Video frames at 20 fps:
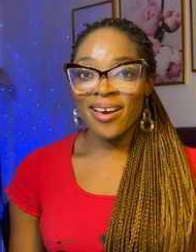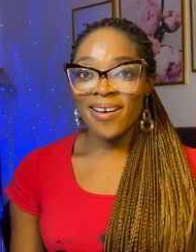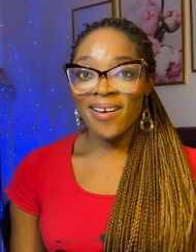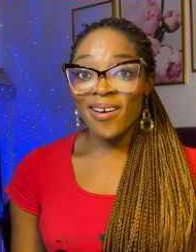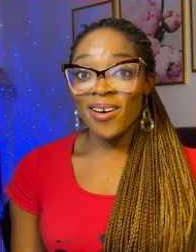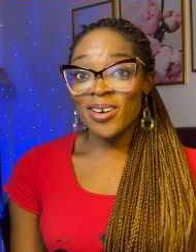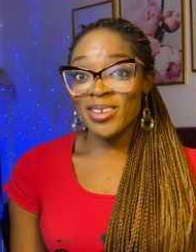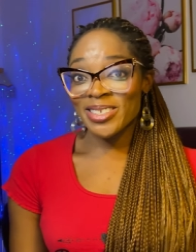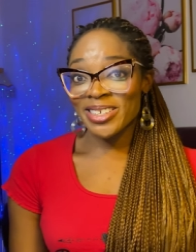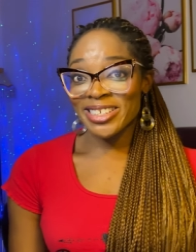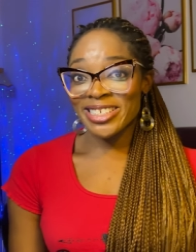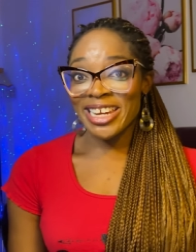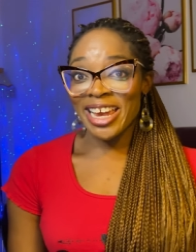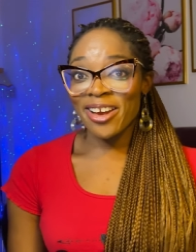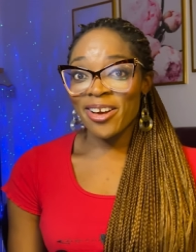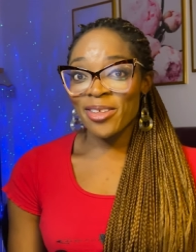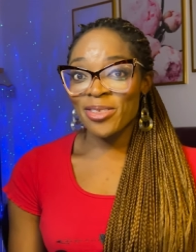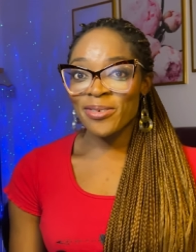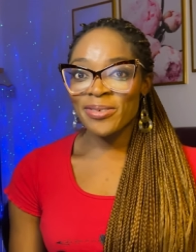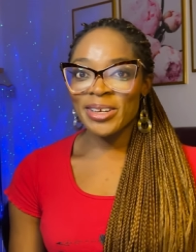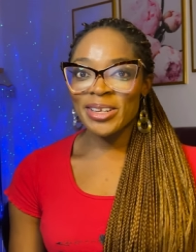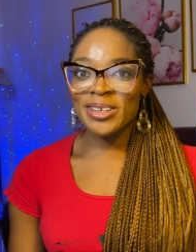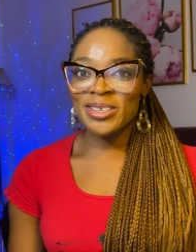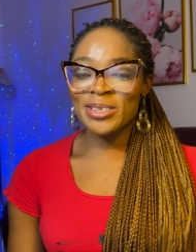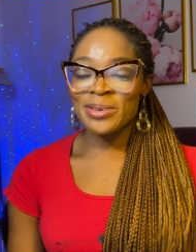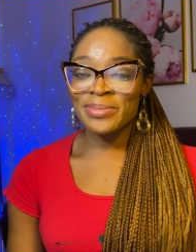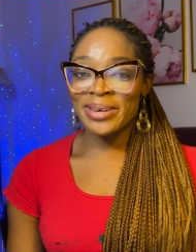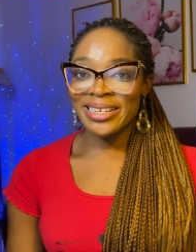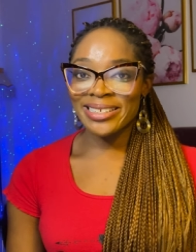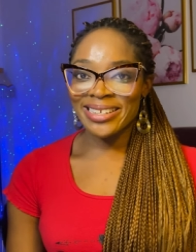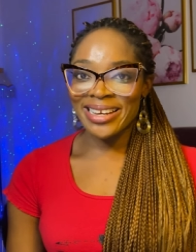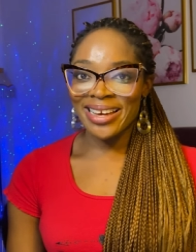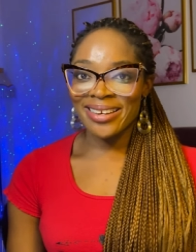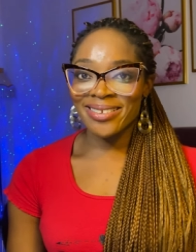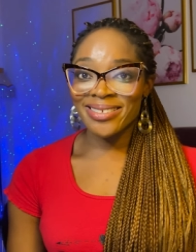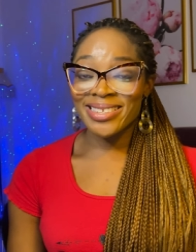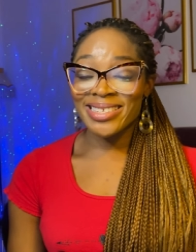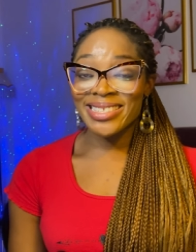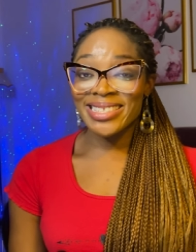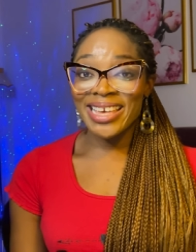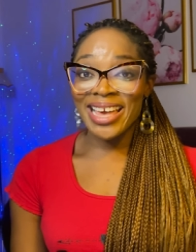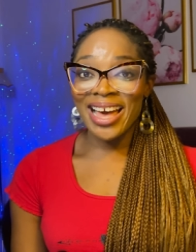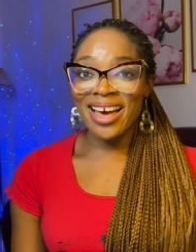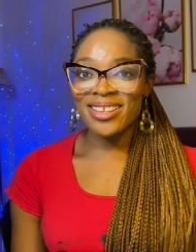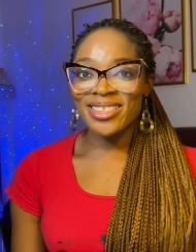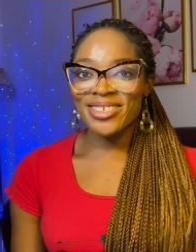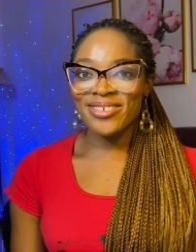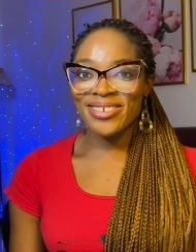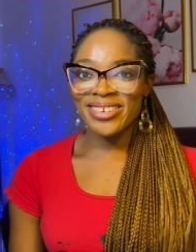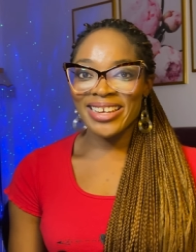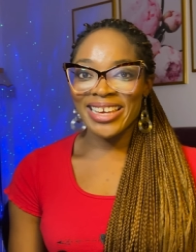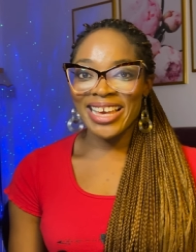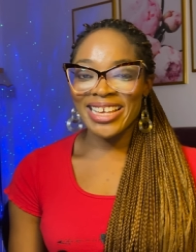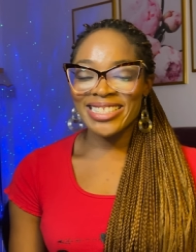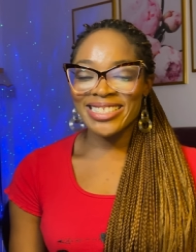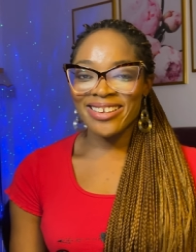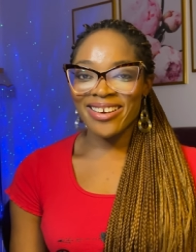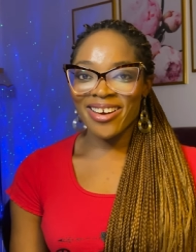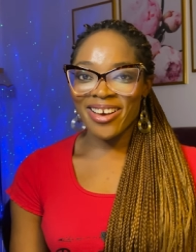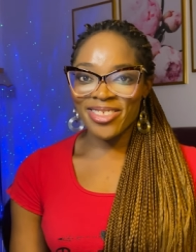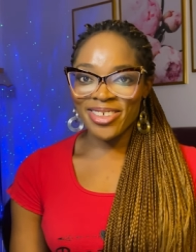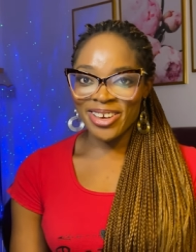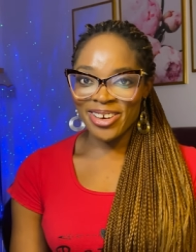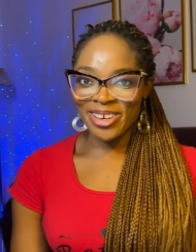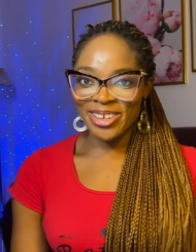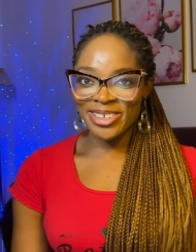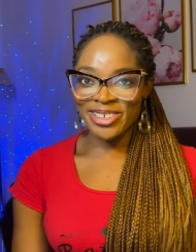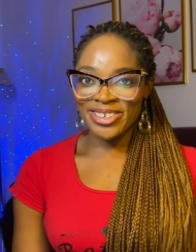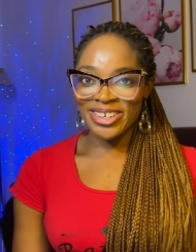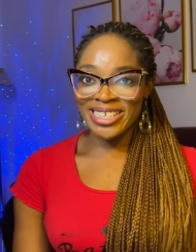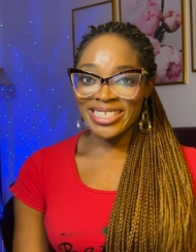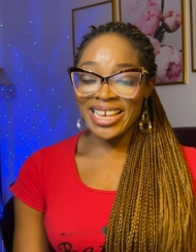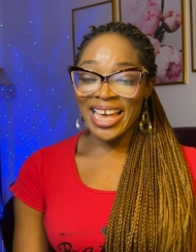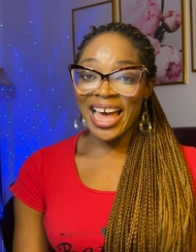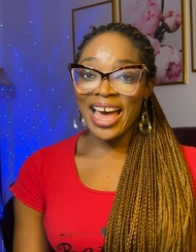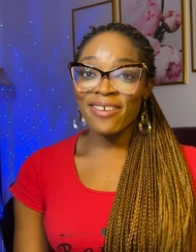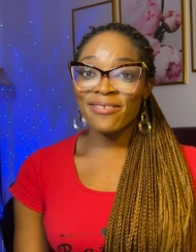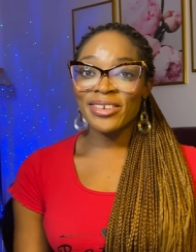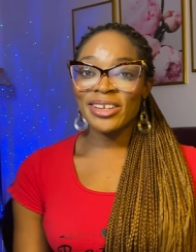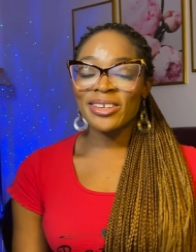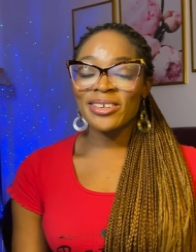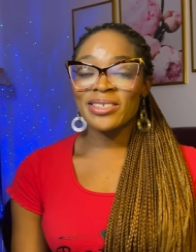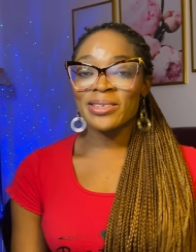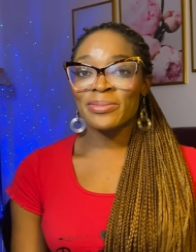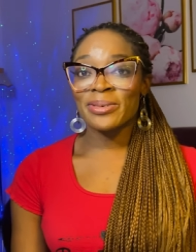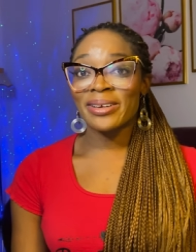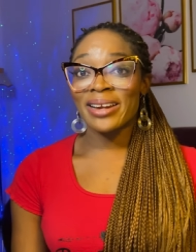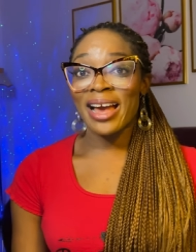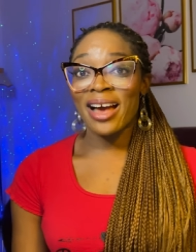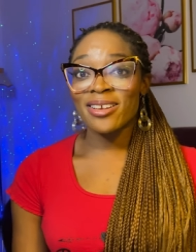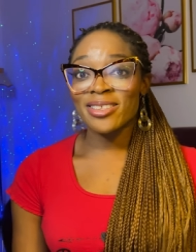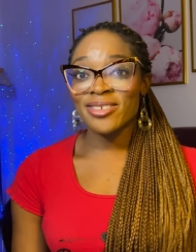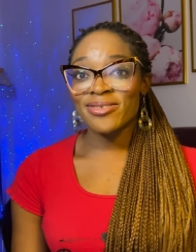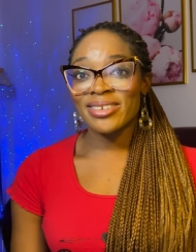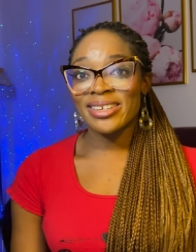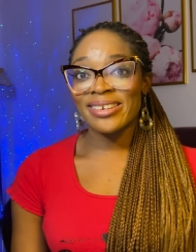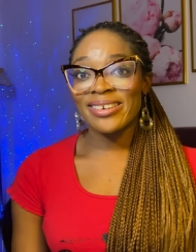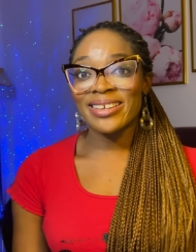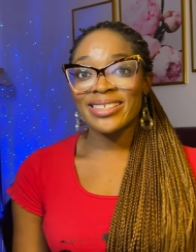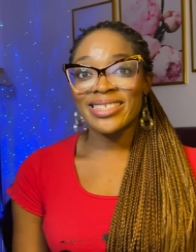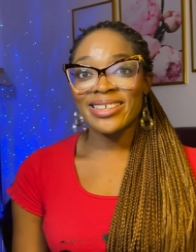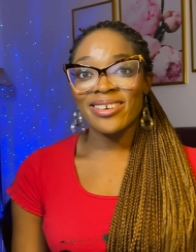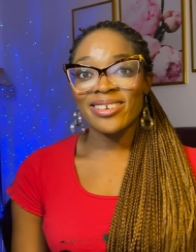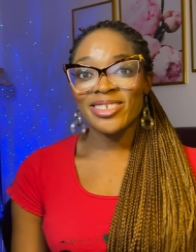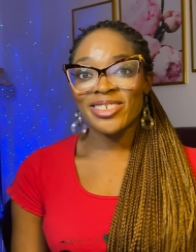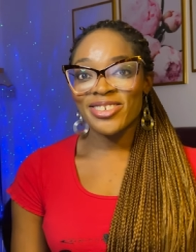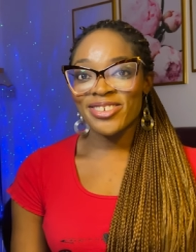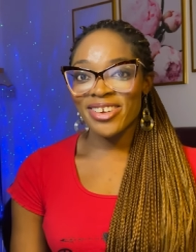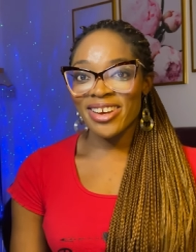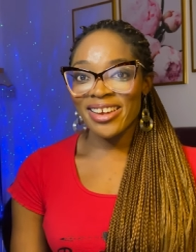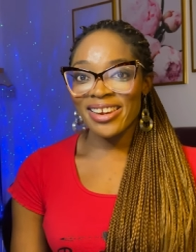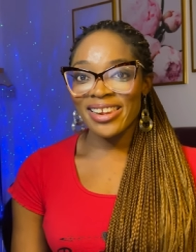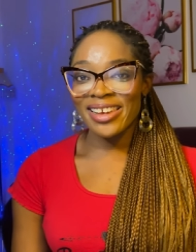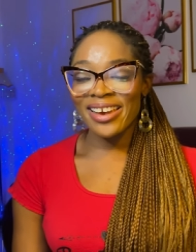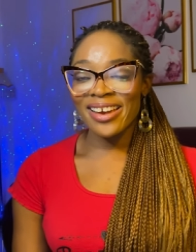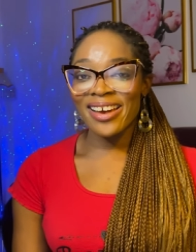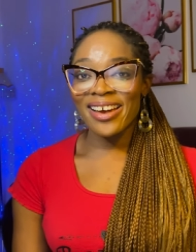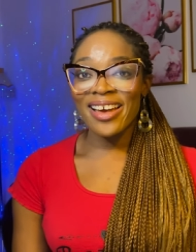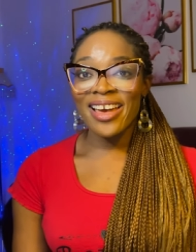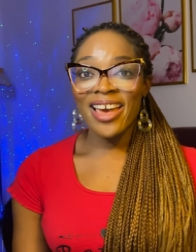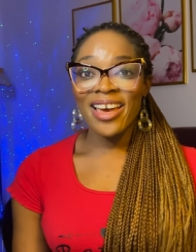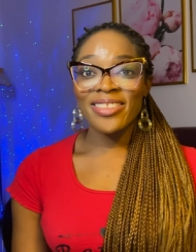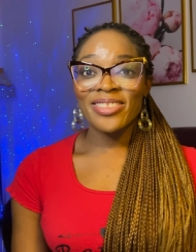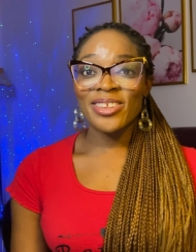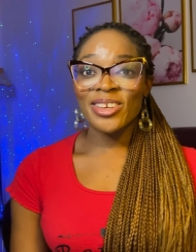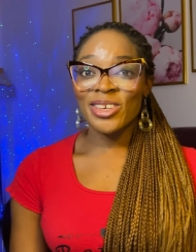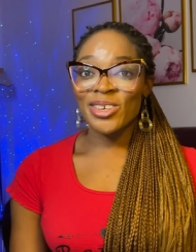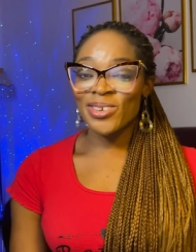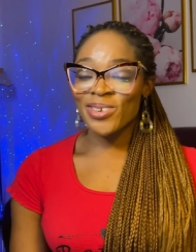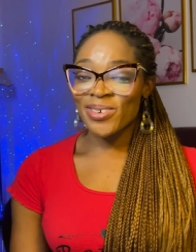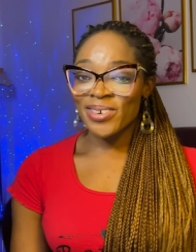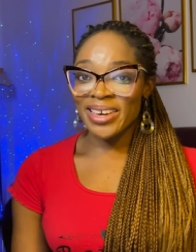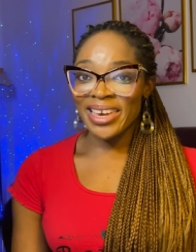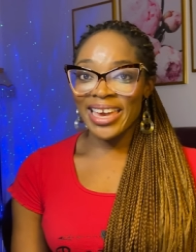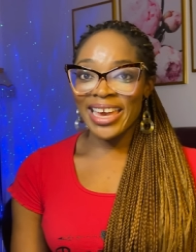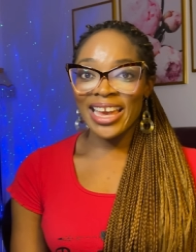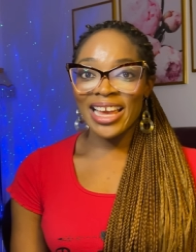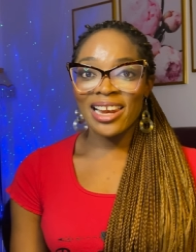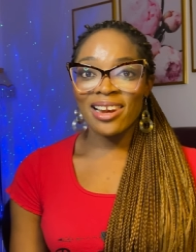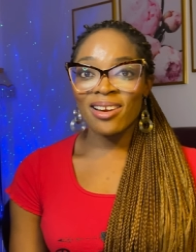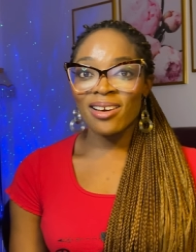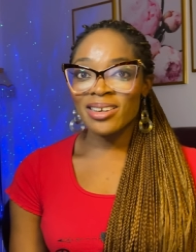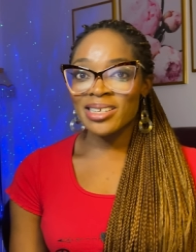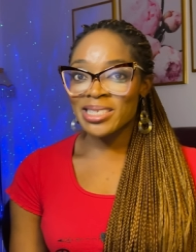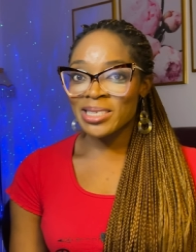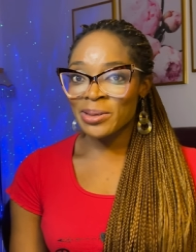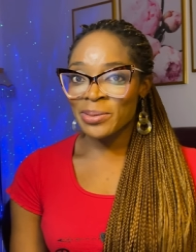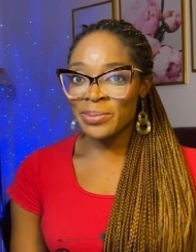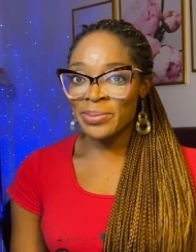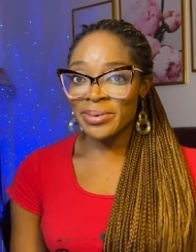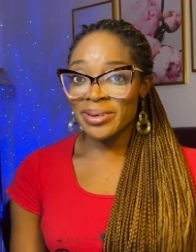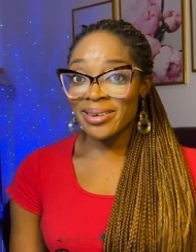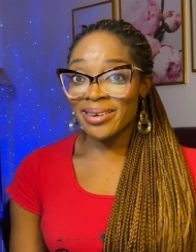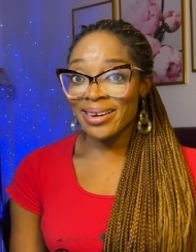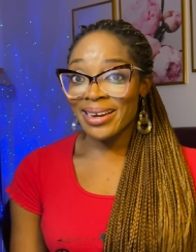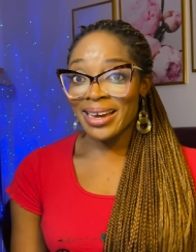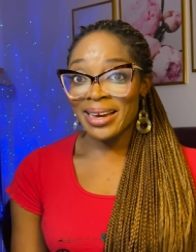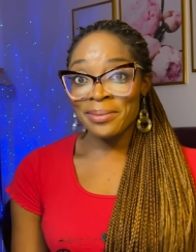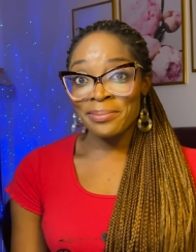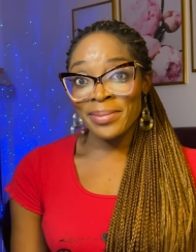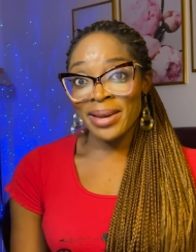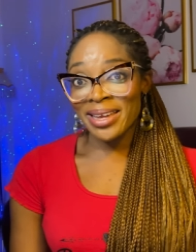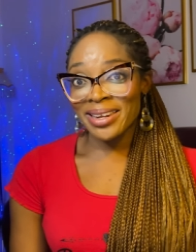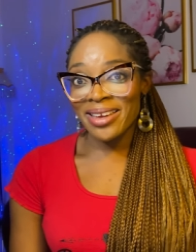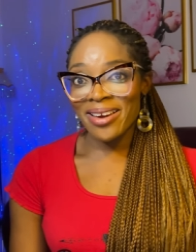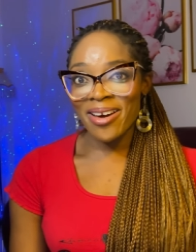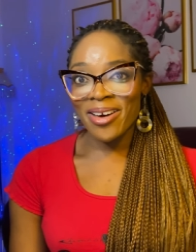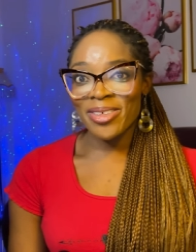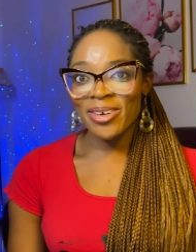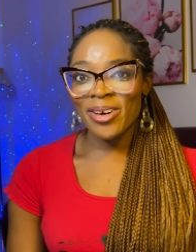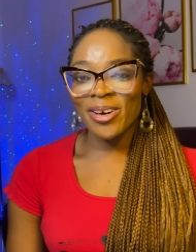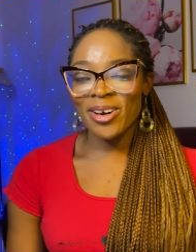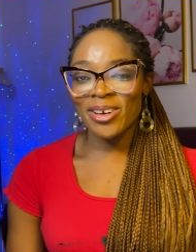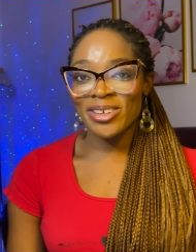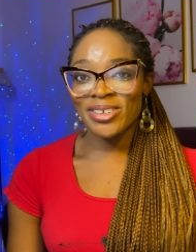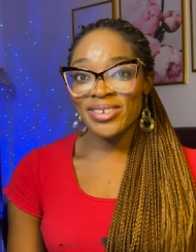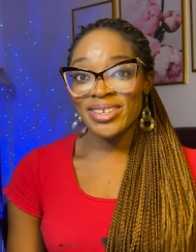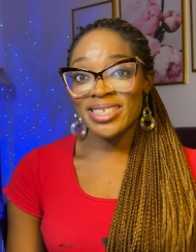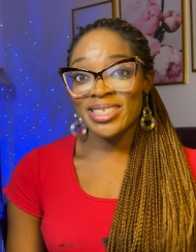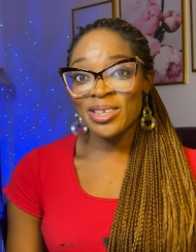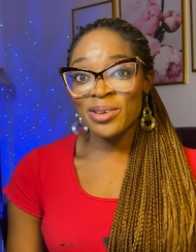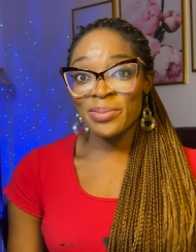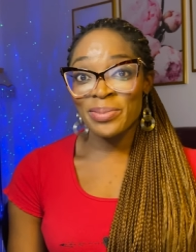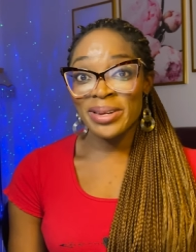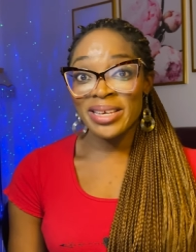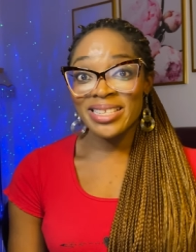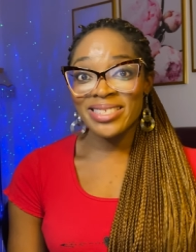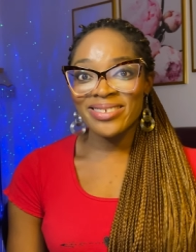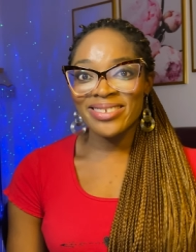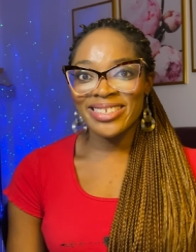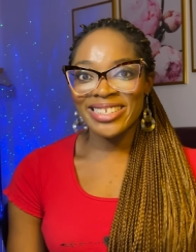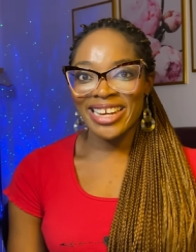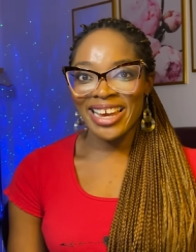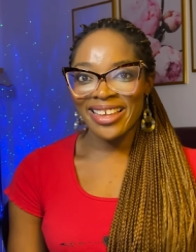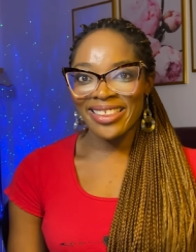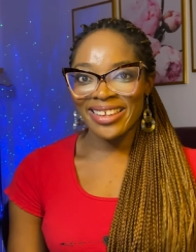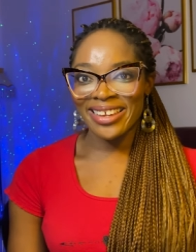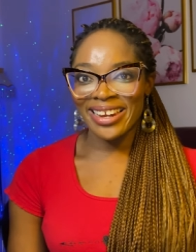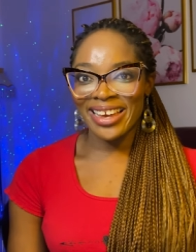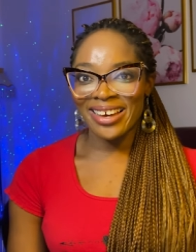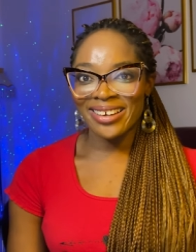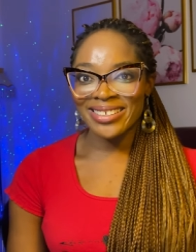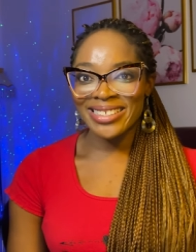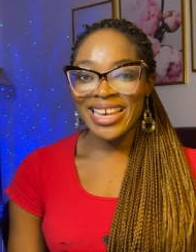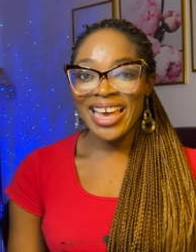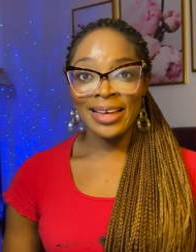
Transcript: Also check other videos on my channel to see how to relocate to other countries. I have videos about how to relocate to Australia, the U K, Luxembourg, and many other countries, so please do check that out.